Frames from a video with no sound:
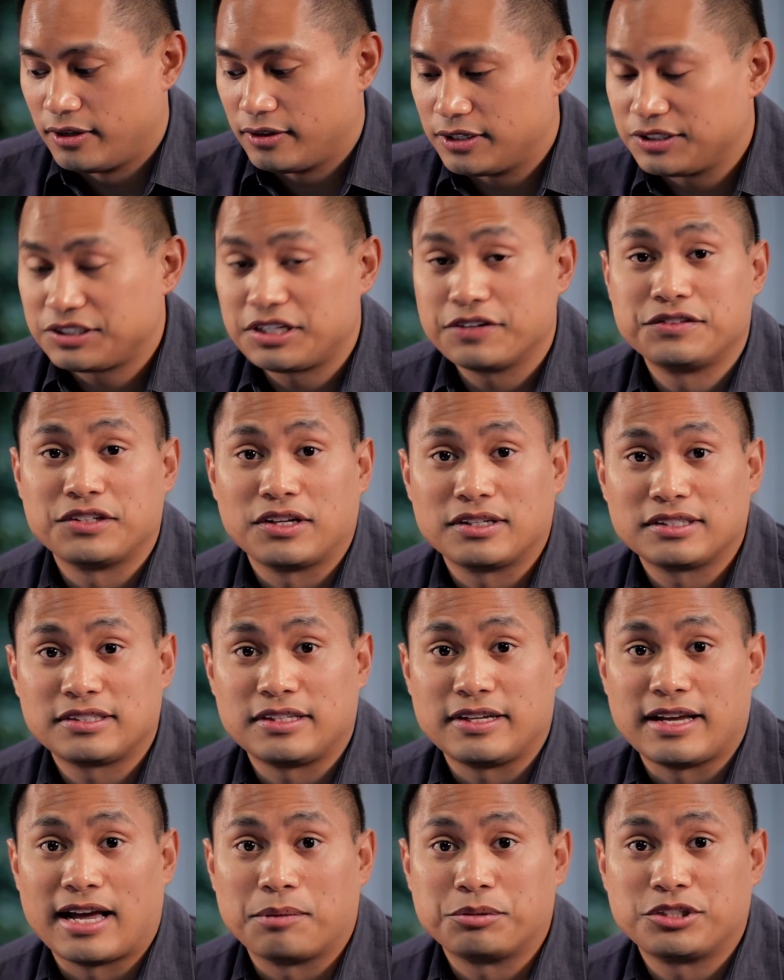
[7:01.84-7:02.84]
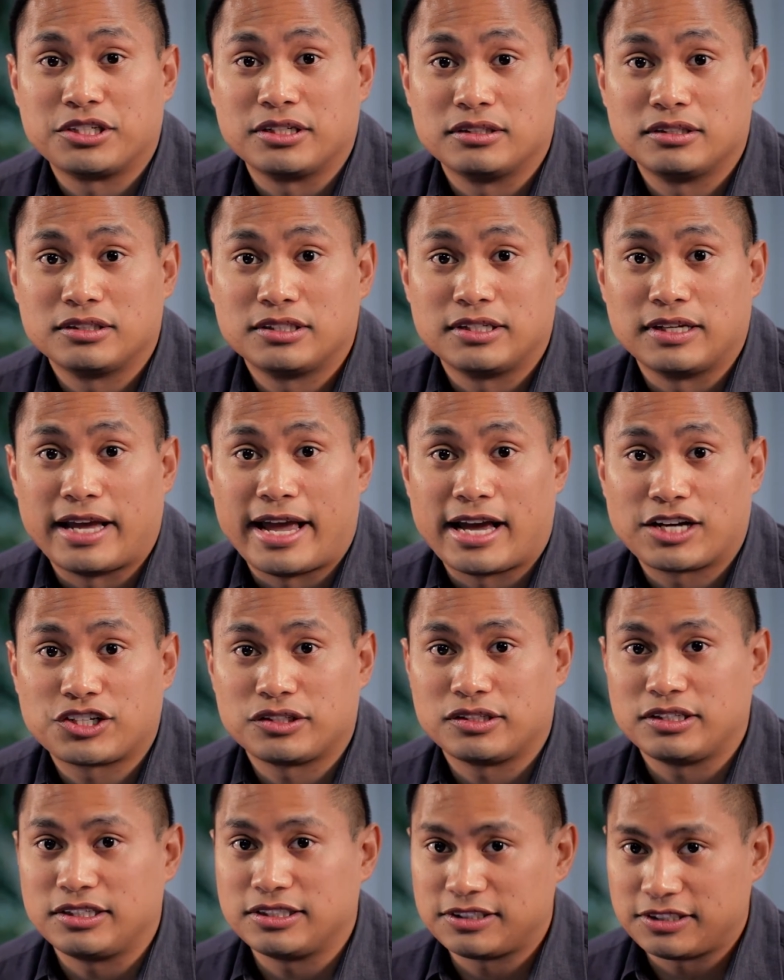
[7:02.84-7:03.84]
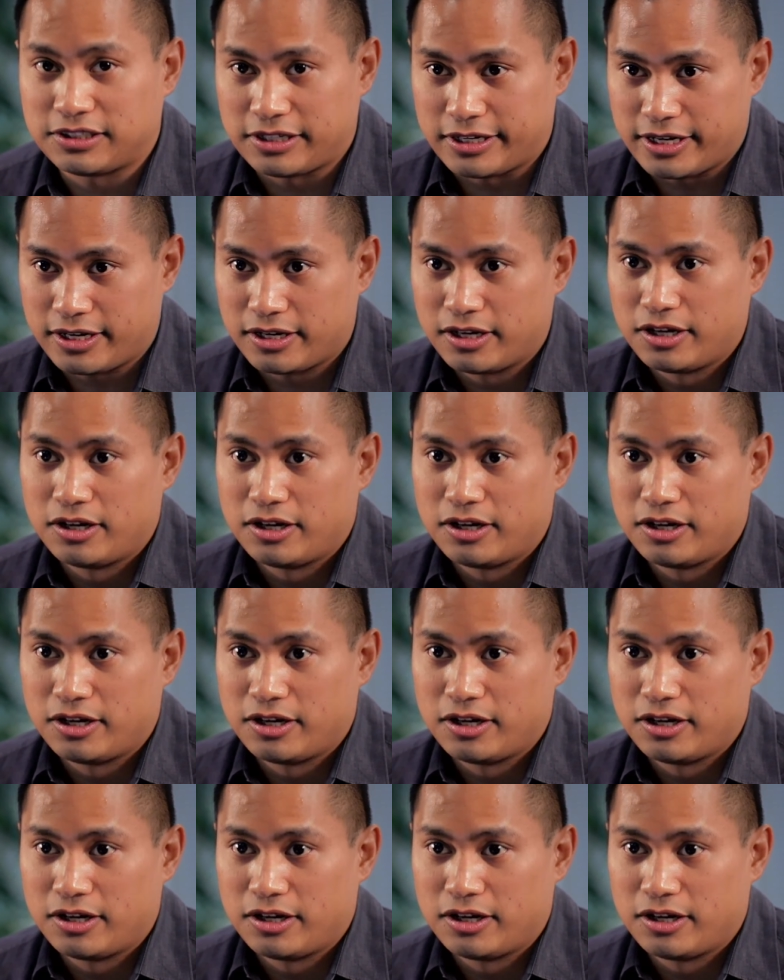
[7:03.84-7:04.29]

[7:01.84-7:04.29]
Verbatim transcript: this gives us the option to actually see